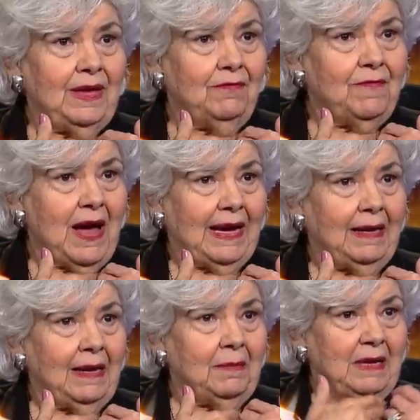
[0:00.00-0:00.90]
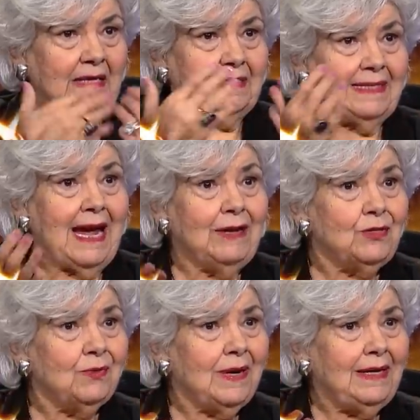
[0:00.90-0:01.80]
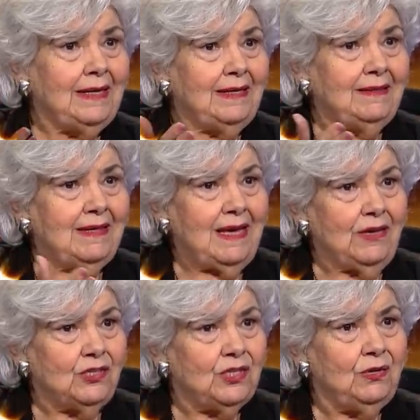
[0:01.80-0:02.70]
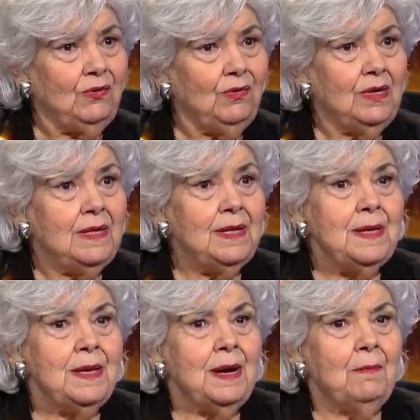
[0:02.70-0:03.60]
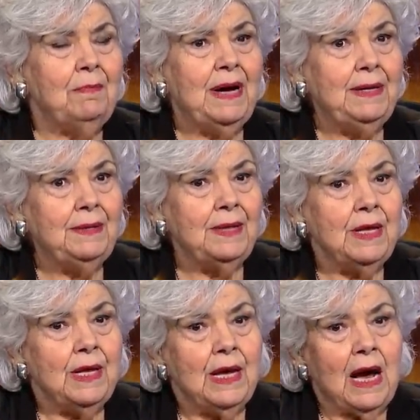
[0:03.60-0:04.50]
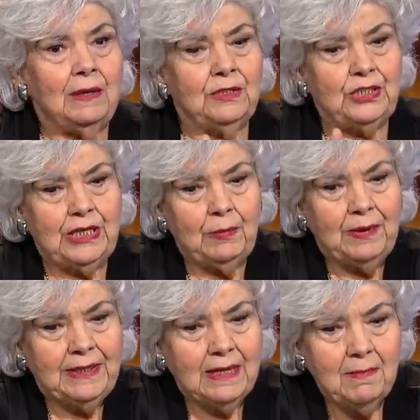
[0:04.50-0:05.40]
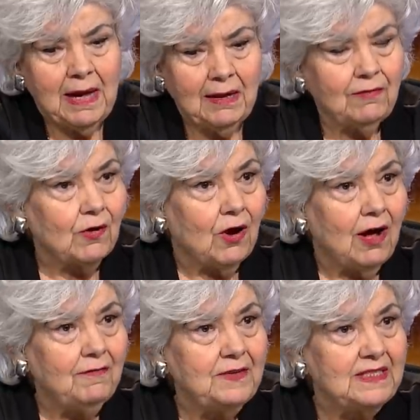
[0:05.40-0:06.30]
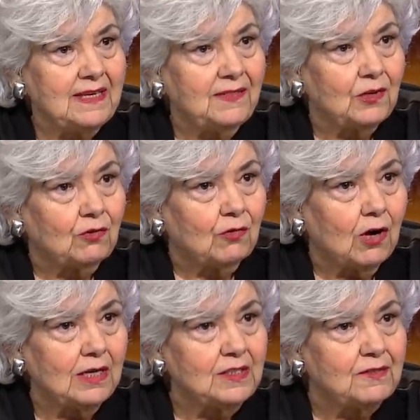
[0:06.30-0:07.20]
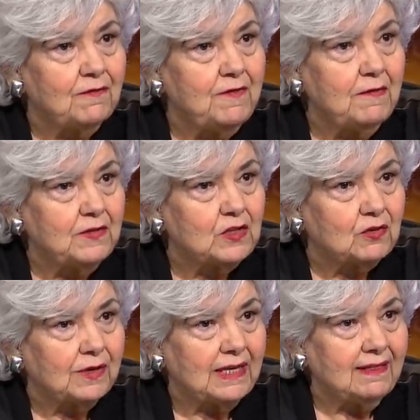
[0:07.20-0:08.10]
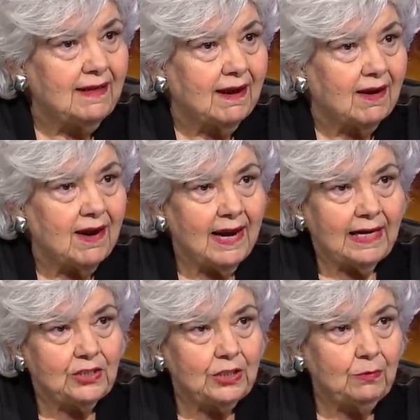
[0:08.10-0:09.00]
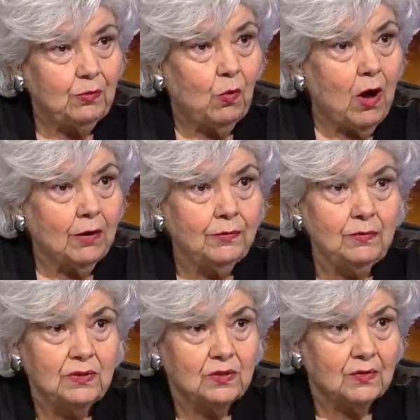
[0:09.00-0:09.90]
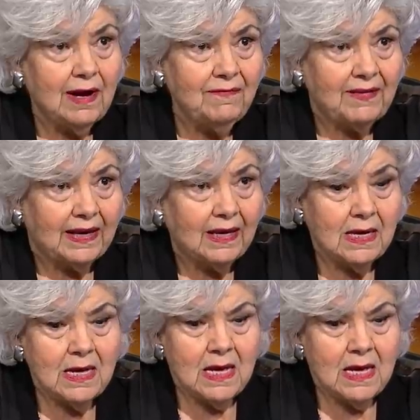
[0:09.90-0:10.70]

if I am exaggerating the issue, but she would come out of her office and cross 5th Street there, and she would walk through this traffic.